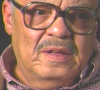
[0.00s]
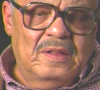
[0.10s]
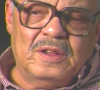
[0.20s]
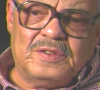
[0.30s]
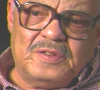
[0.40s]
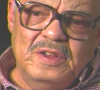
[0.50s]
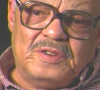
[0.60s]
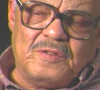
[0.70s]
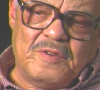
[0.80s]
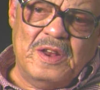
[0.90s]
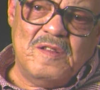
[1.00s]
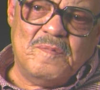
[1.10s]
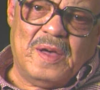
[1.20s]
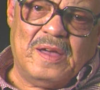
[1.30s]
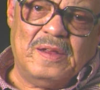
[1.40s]
This teacher, friend
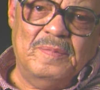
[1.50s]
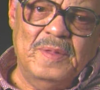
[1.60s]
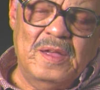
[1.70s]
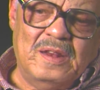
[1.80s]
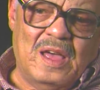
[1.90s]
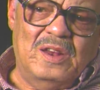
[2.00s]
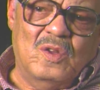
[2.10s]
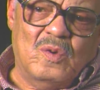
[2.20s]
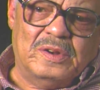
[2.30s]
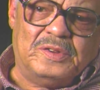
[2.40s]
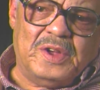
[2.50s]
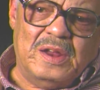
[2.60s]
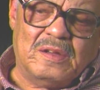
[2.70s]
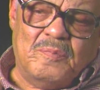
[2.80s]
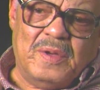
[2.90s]
of mine, not knowing the
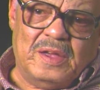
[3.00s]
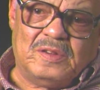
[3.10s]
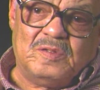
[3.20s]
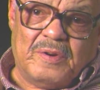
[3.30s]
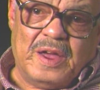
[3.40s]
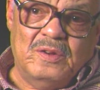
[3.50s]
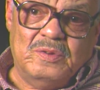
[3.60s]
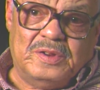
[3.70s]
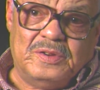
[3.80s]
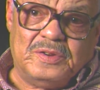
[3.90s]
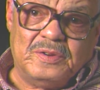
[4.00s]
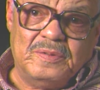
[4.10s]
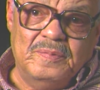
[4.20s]
chain of commands, his brand new teacher,